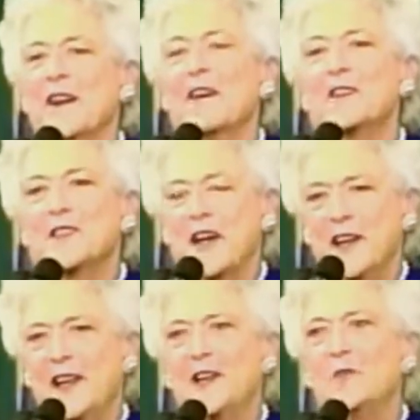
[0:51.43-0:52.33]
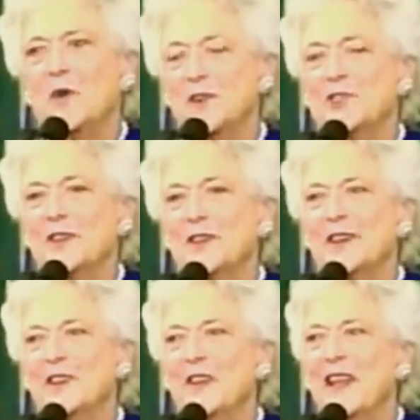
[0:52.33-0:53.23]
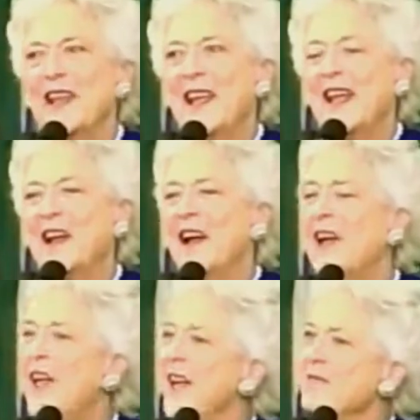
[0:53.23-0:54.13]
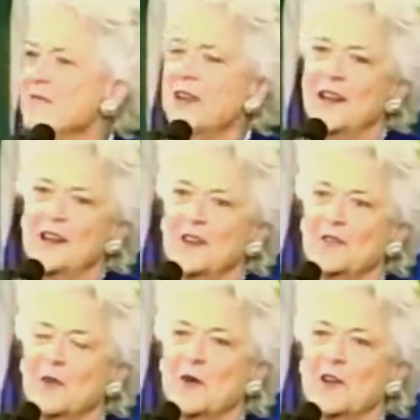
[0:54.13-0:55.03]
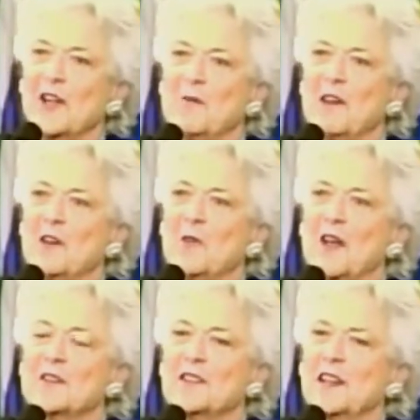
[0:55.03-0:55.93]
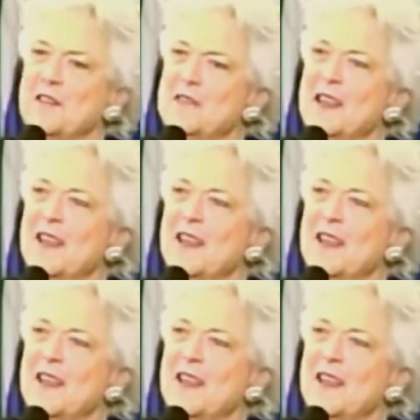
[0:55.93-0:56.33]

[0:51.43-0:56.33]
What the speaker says: They're exciting in Washington, and I had really looked forward to coming to Wellesley.